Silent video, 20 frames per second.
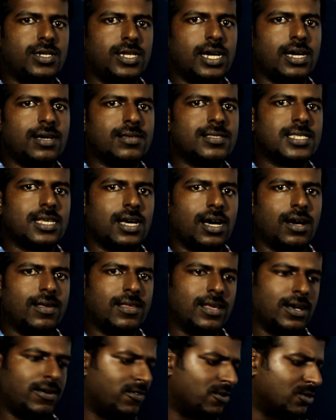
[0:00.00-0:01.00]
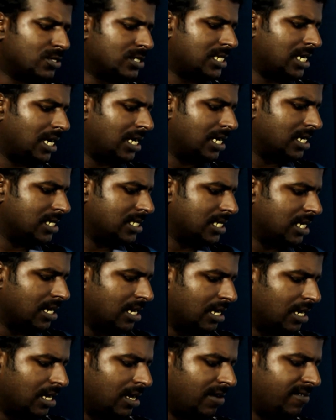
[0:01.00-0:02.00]
India has our own standards
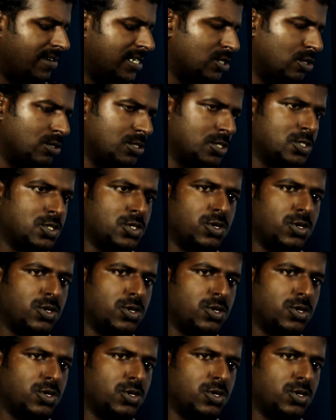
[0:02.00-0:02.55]
in aviation also.